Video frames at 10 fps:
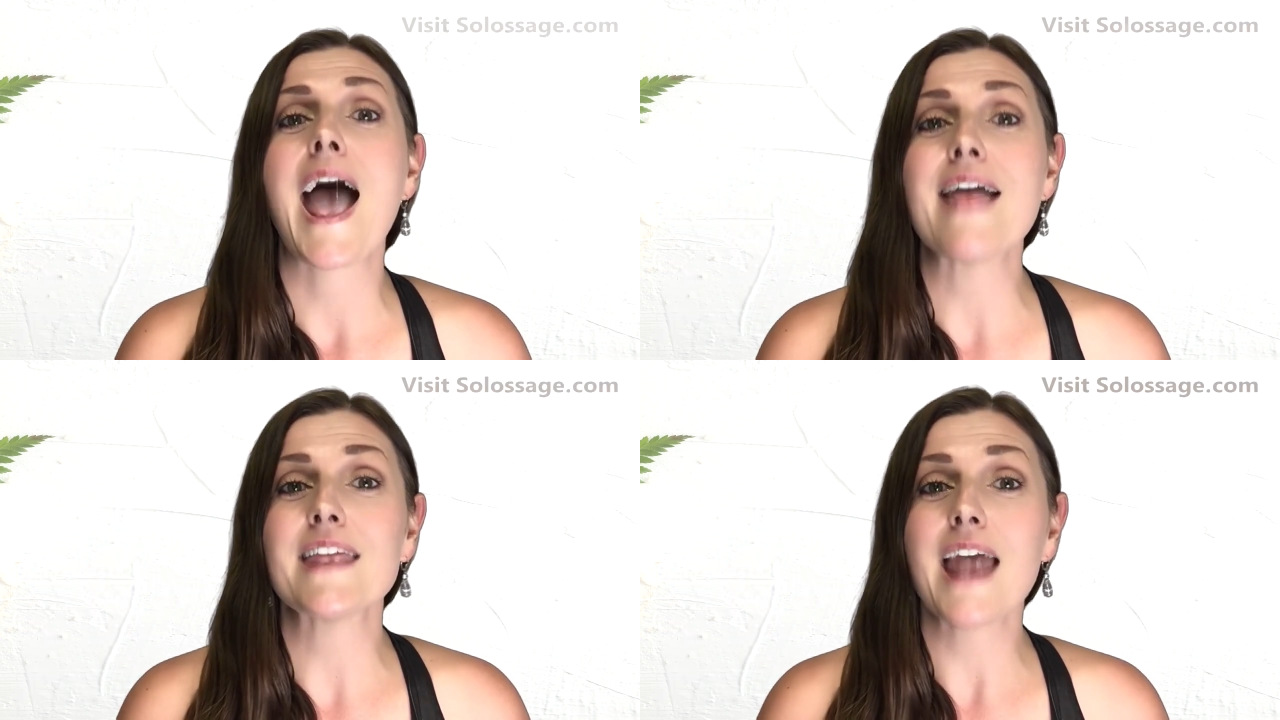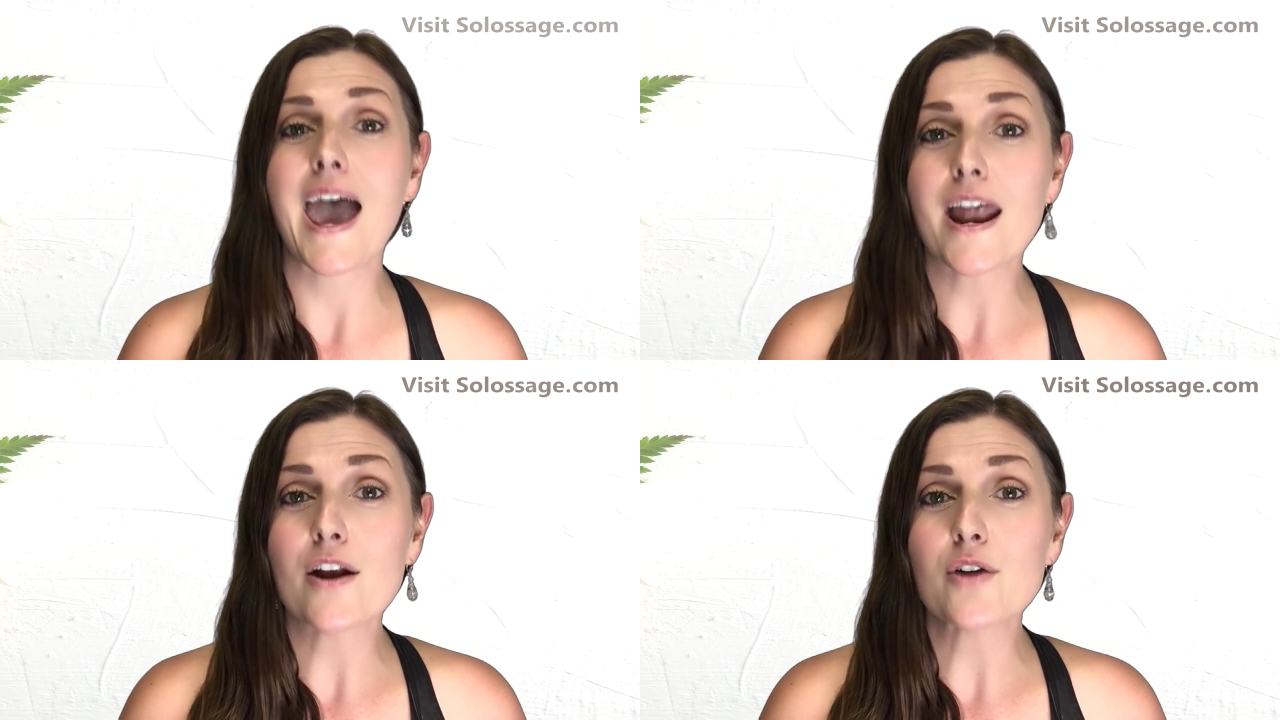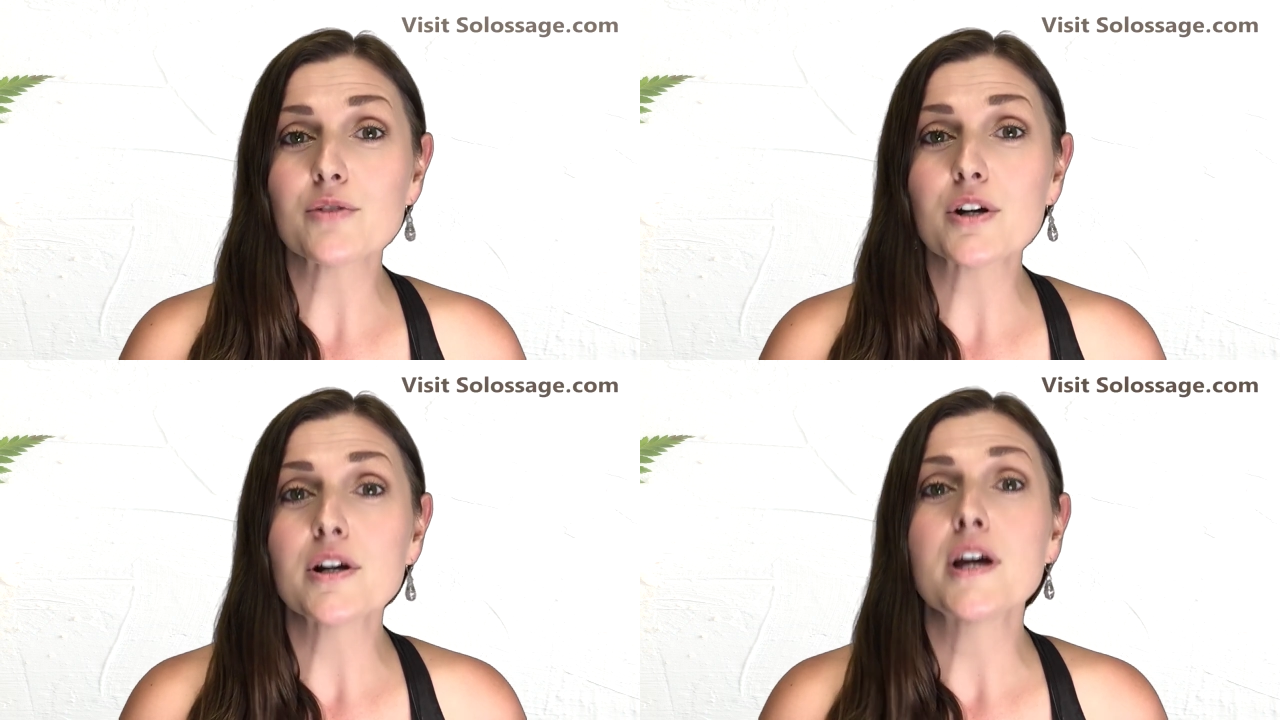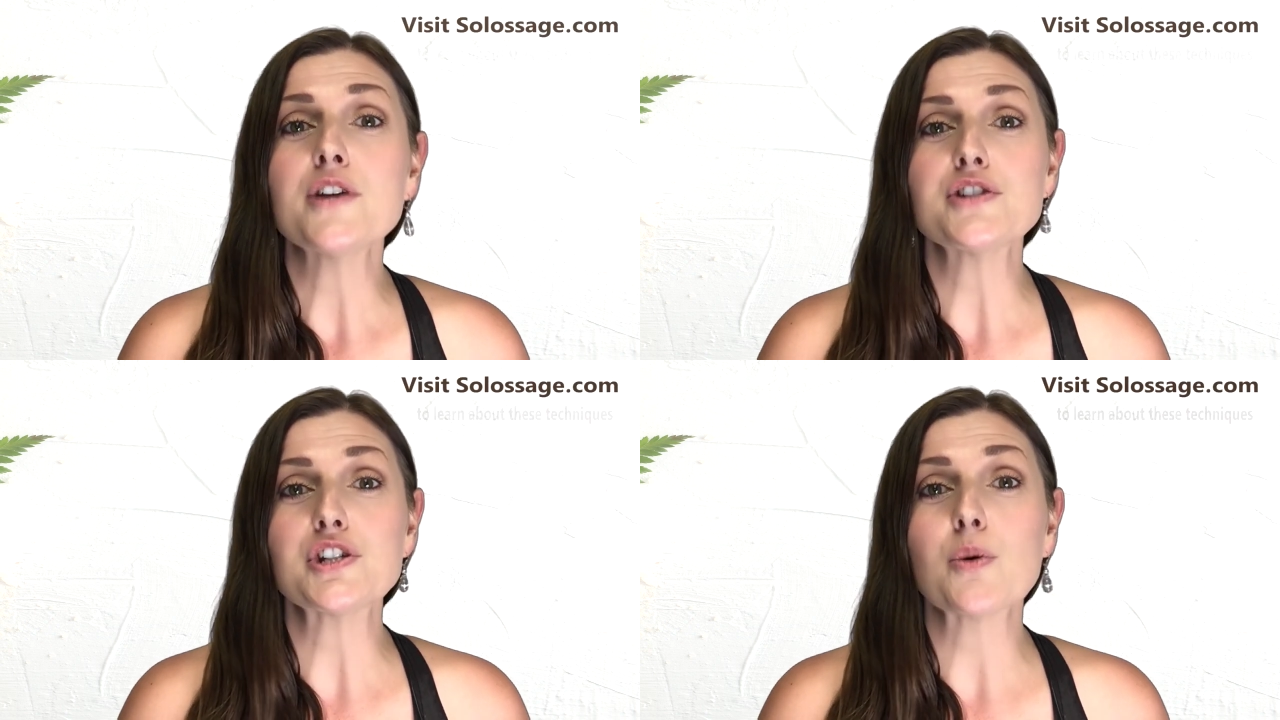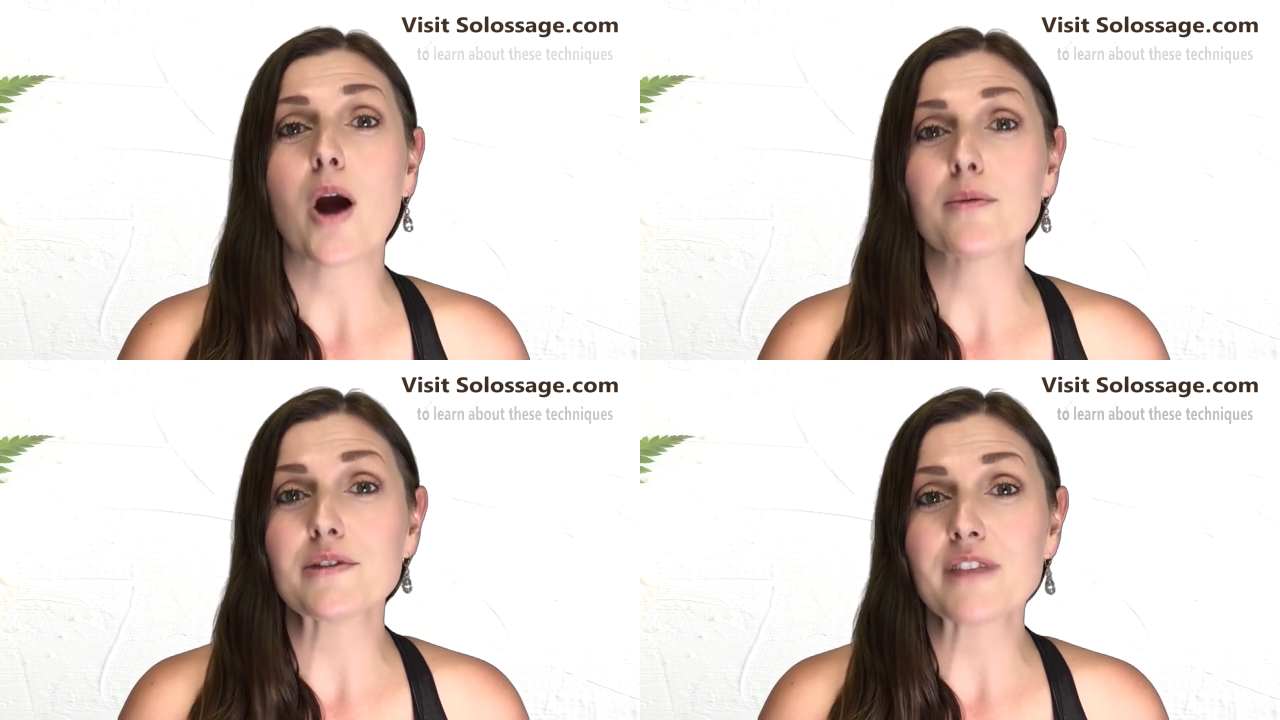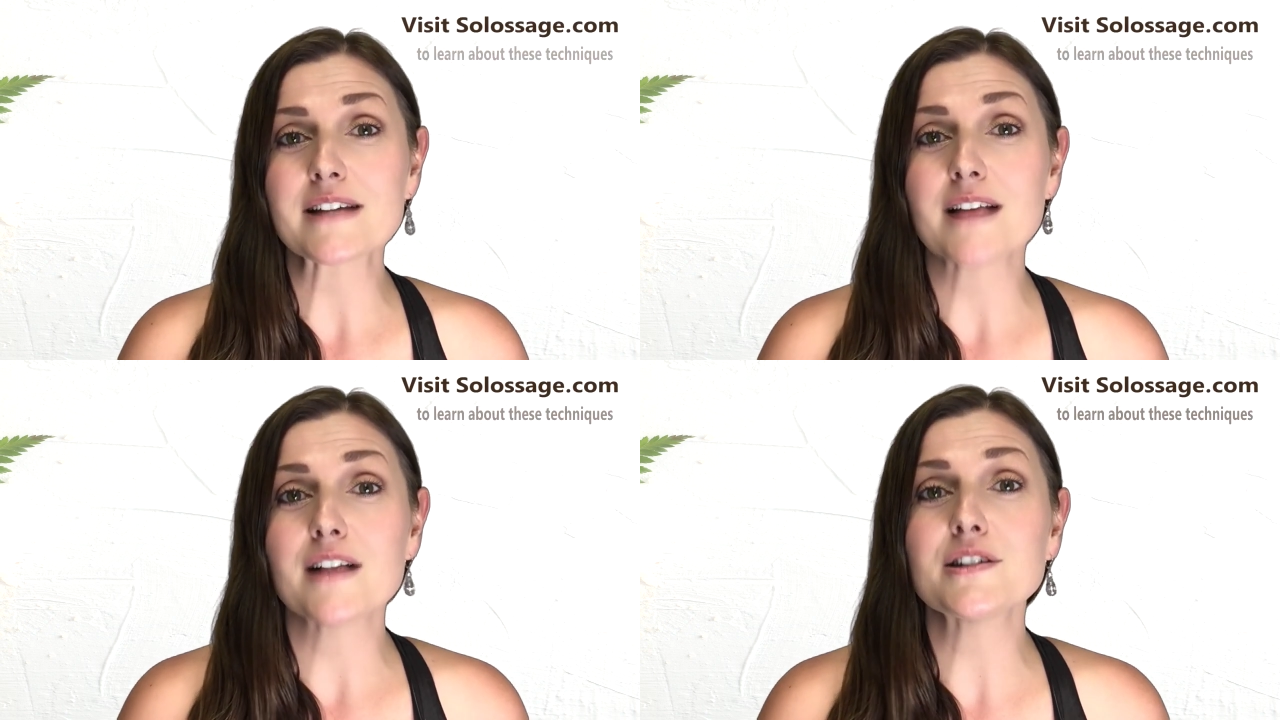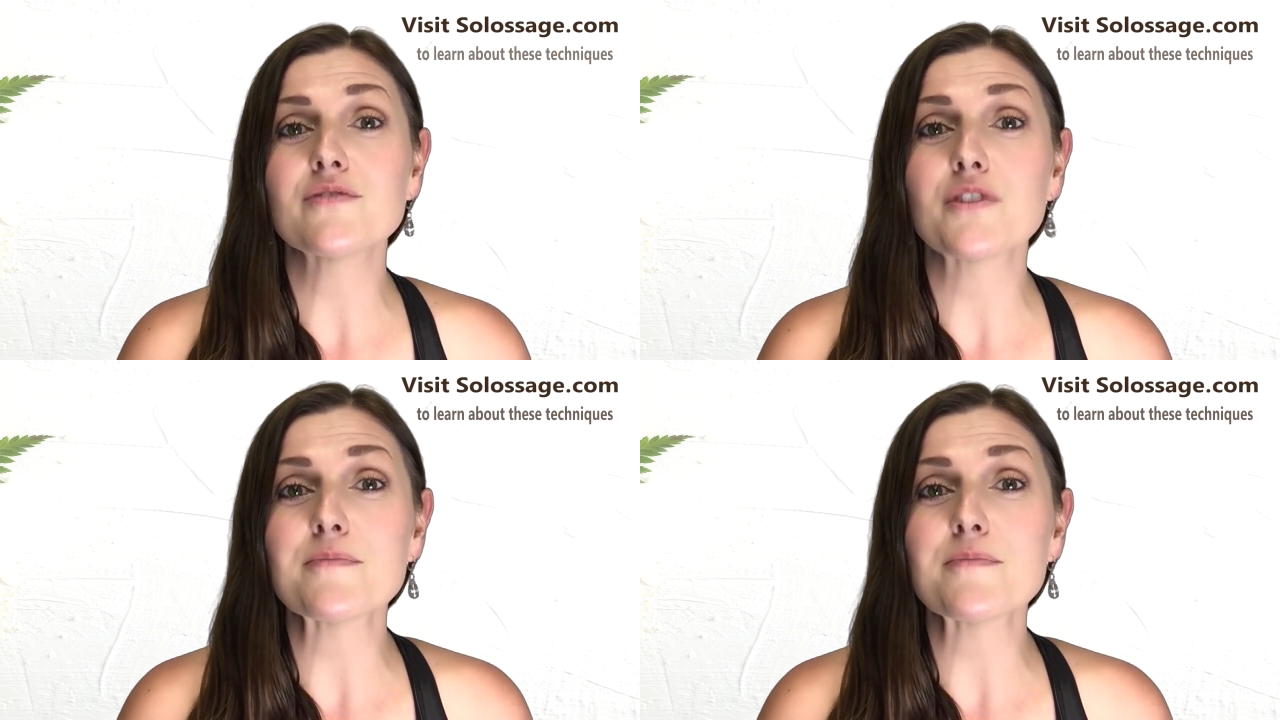and then head on over to our reflexology foot